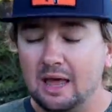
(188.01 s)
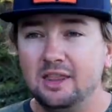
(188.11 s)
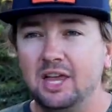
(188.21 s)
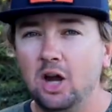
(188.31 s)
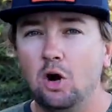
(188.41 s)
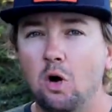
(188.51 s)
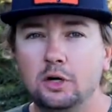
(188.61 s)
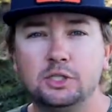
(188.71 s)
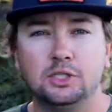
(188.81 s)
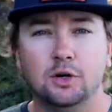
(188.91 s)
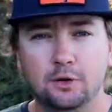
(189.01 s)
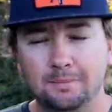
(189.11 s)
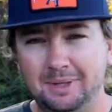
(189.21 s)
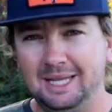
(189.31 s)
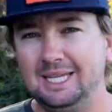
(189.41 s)
There are
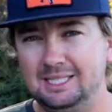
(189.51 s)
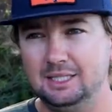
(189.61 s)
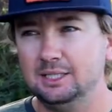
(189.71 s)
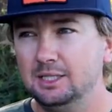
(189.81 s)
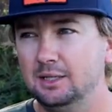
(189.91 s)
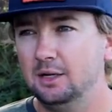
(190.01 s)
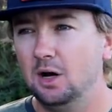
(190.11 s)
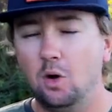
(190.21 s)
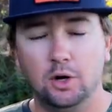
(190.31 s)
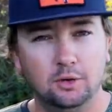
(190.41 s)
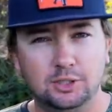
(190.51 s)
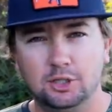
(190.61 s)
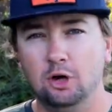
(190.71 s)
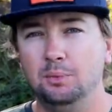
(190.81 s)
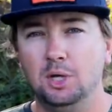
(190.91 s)
certain places on
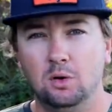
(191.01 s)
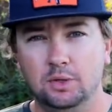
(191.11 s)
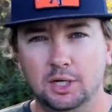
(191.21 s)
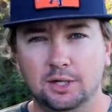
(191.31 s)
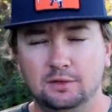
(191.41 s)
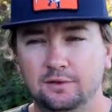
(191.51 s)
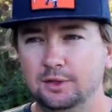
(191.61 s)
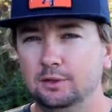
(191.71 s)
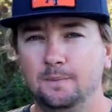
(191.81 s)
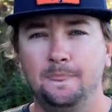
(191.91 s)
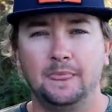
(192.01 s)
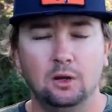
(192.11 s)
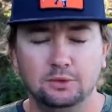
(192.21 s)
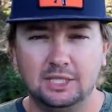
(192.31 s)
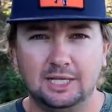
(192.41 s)
Okeechobee, on Gunnersville,
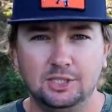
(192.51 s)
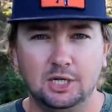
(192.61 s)
on St.